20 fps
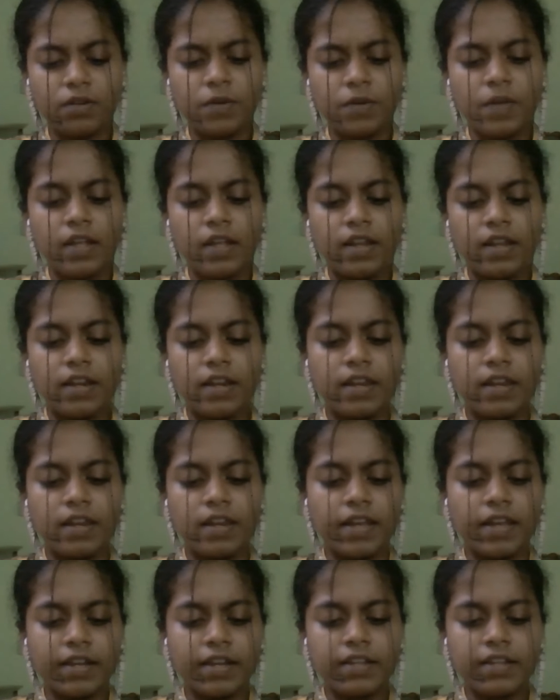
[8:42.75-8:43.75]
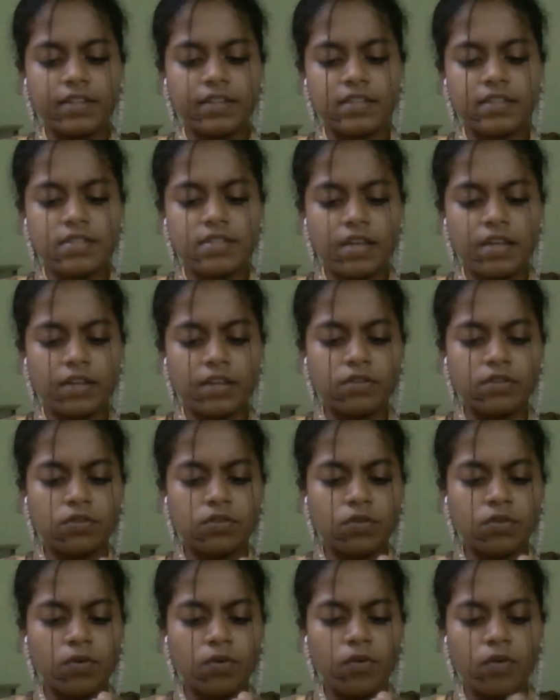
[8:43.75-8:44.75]
Like in design
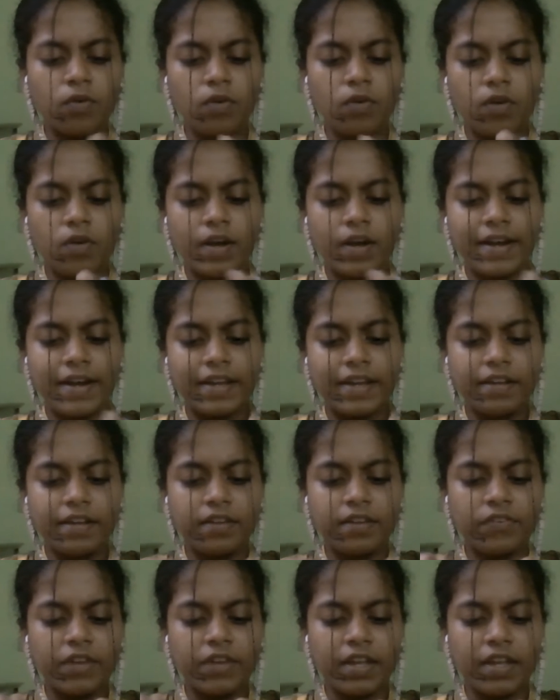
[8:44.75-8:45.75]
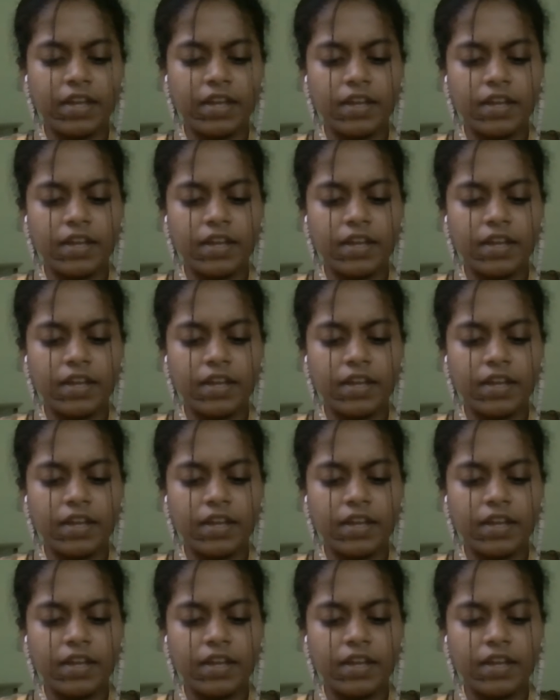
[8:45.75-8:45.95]
store, I create